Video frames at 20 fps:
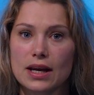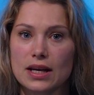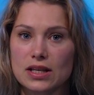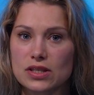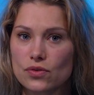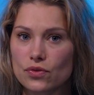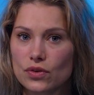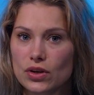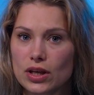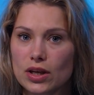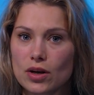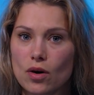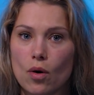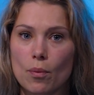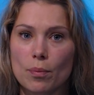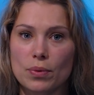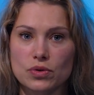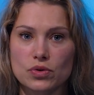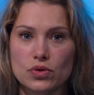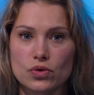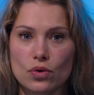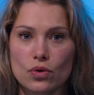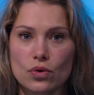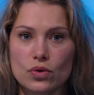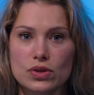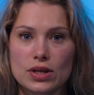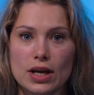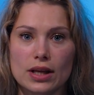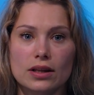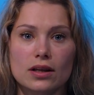It's free, open
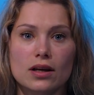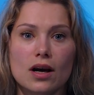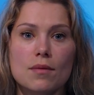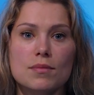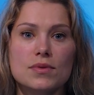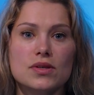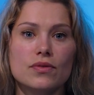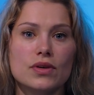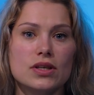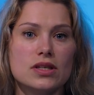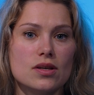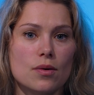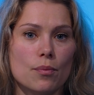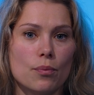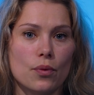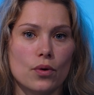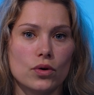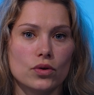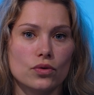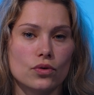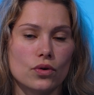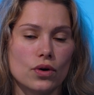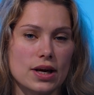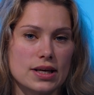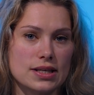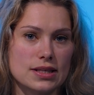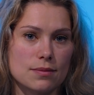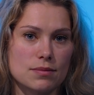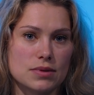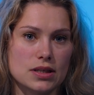source and comes with support for
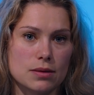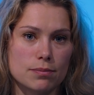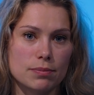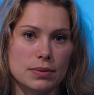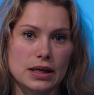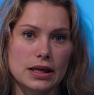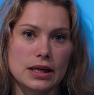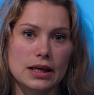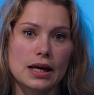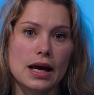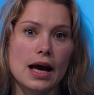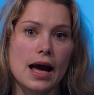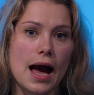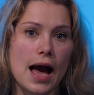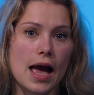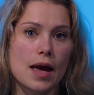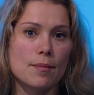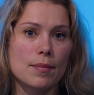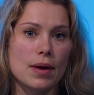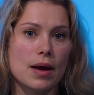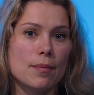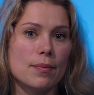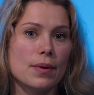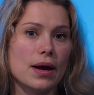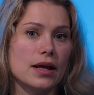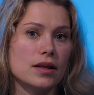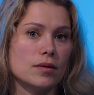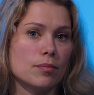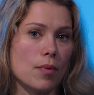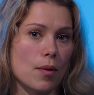SMTP, IMAP
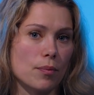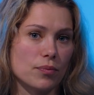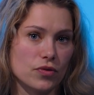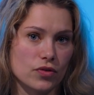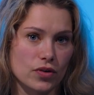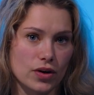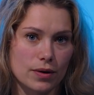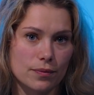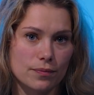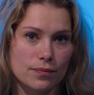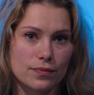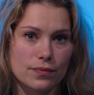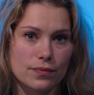and POP3.